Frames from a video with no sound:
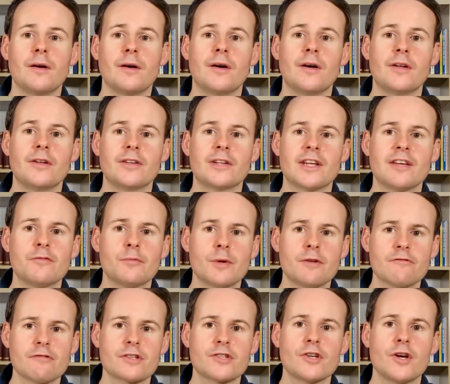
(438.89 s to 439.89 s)
And if we
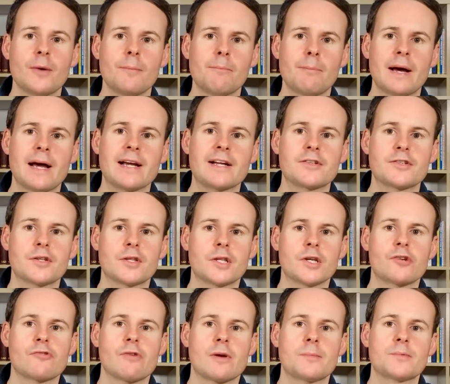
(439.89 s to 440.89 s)
return back to the
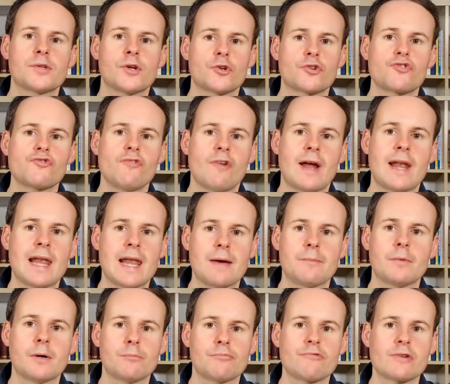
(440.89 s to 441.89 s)
crypto
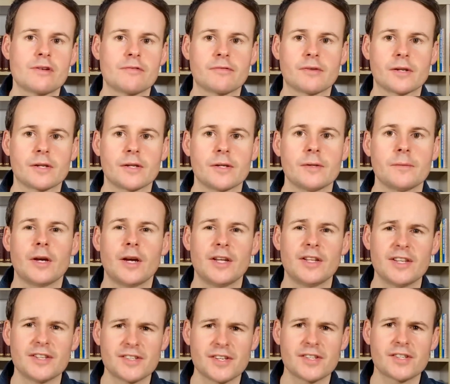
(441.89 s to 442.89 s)
trilemma briefly, and
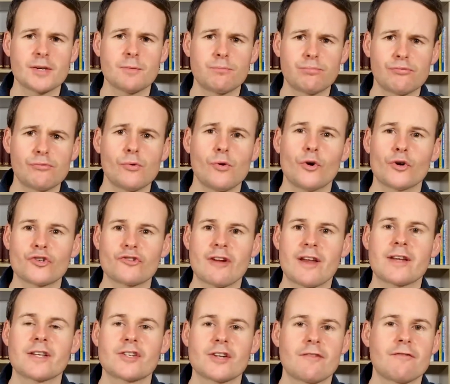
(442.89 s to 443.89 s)
this is a broad
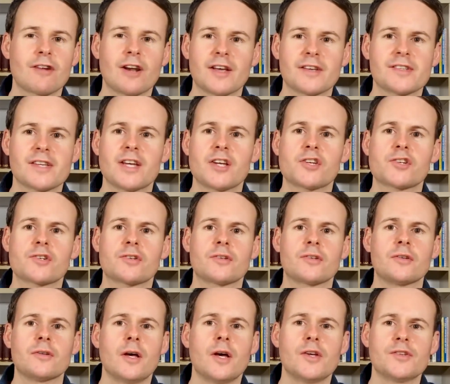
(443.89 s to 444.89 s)

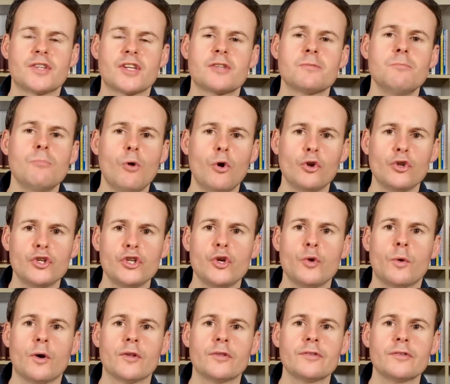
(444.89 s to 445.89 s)
generalization as it's more
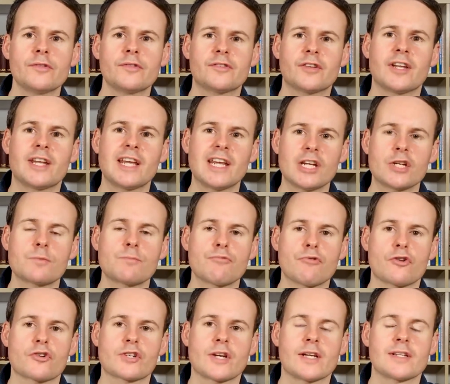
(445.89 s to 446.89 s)
nuanced and each
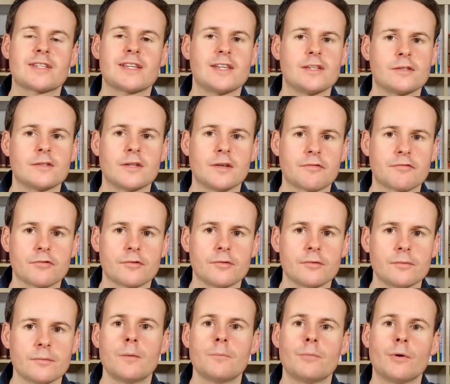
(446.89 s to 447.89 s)
project is
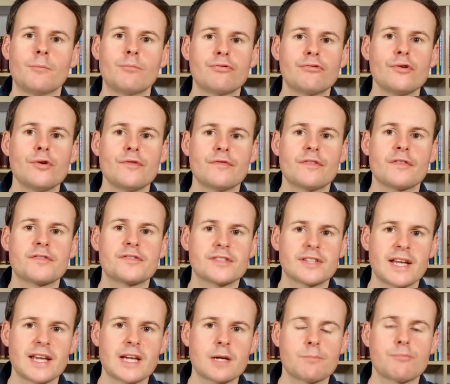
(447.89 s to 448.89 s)
different, but proof of
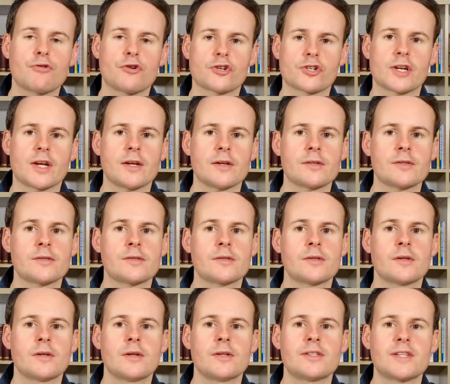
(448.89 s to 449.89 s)
stake projects
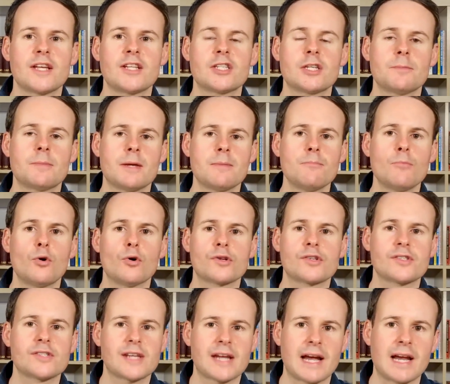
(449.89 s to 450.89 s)
tend to be more
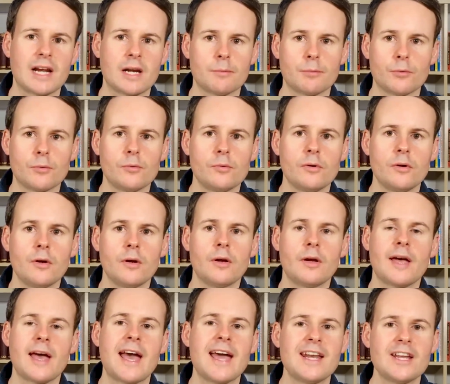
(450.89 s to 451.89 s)
scalable,
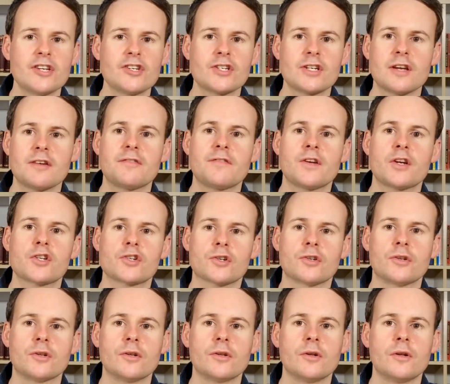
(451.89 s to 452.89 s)
energy
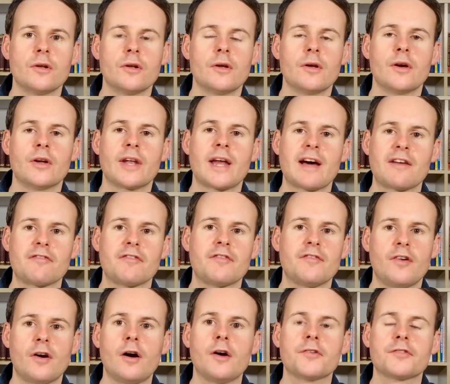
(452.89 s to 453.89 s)
efficient, and have
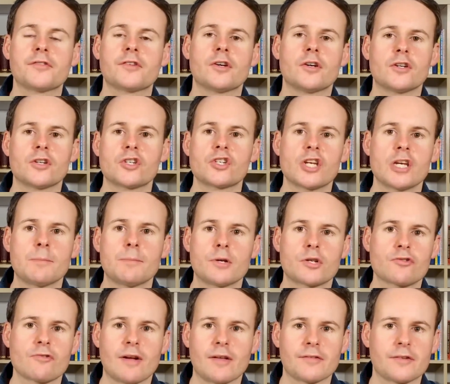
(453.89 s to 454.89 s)
faster and cheaper
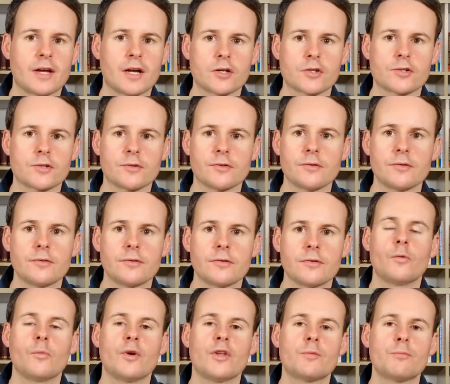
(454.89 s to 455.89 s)
transactions,
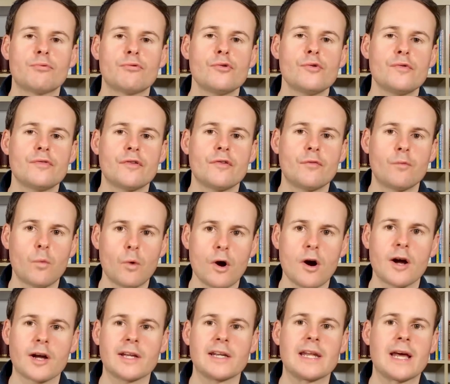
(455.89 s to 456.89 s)
with proof of
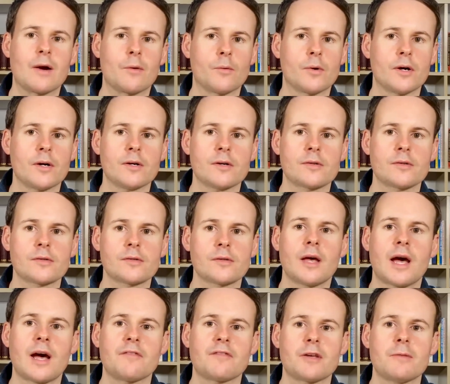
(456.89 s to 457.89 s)
work networks
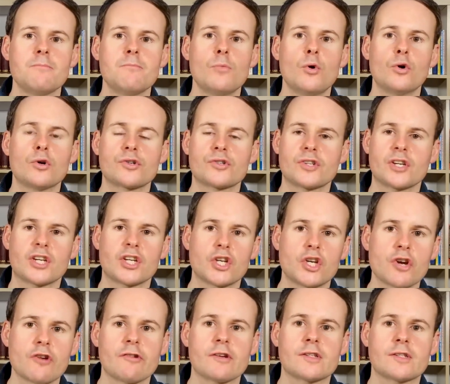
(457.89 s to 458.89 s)
having more
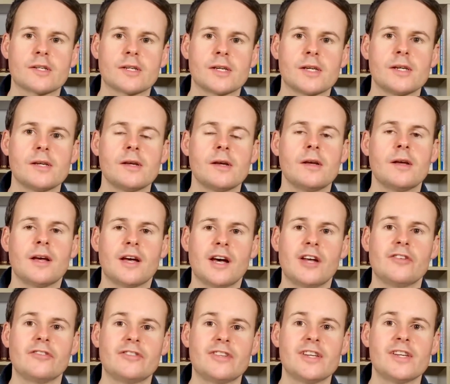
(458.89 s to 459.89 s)
security
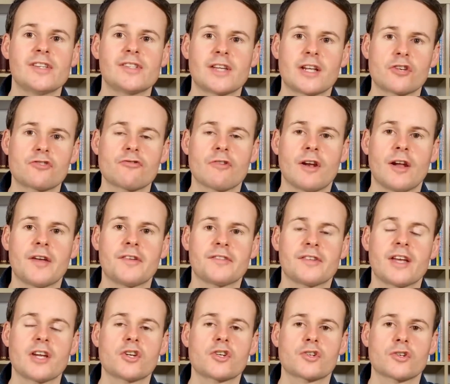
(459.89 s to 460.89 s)
and
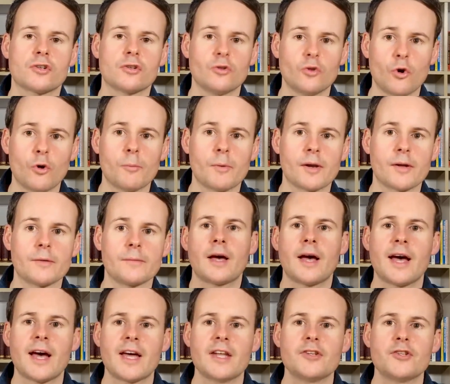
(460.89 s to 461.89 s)
decentralization normally.
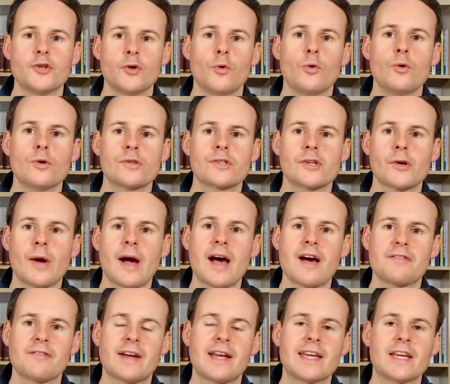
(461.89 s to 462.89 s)
And you also
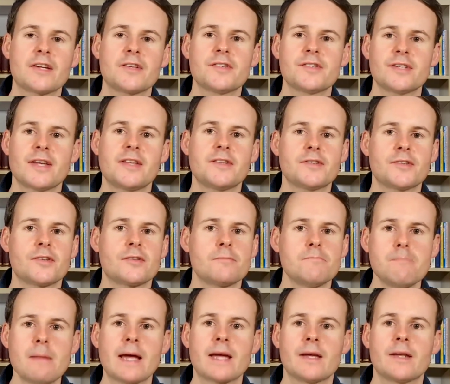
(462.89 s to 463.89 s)
have a consensus
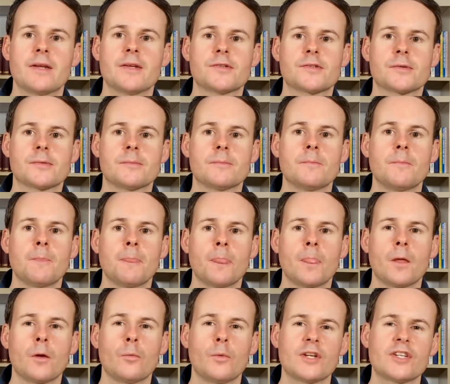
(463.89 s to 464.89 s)
mechanism
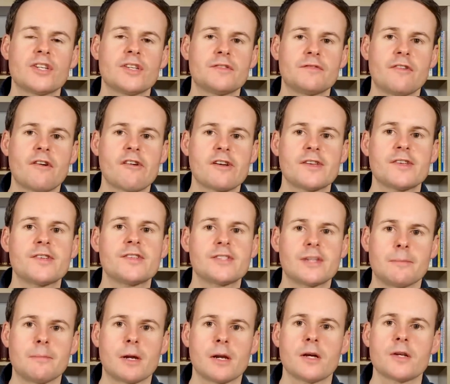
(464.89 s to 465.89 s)
which is very
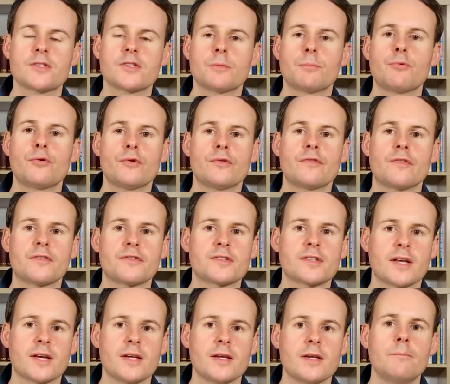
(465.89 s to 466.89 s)
similar to proof of
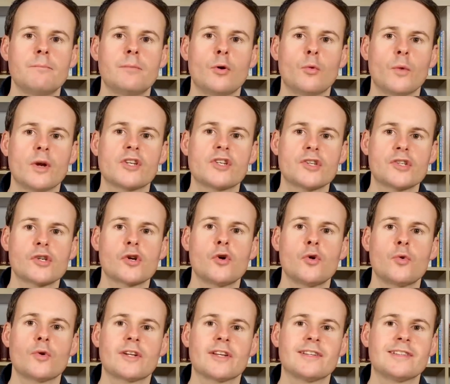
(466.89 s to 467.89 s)
stake, but which is
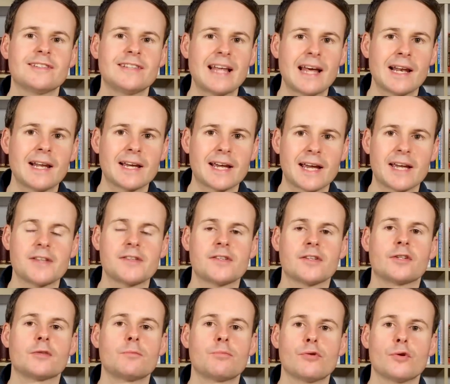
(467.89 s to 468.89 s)
called
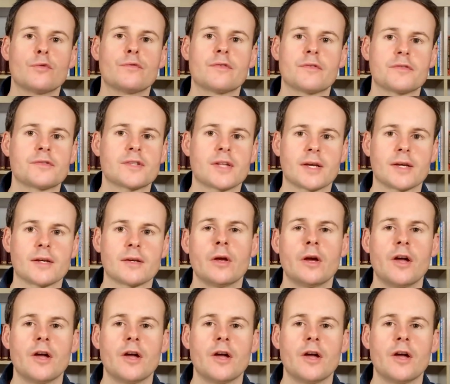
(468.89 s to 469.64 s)
delegated proof of stake.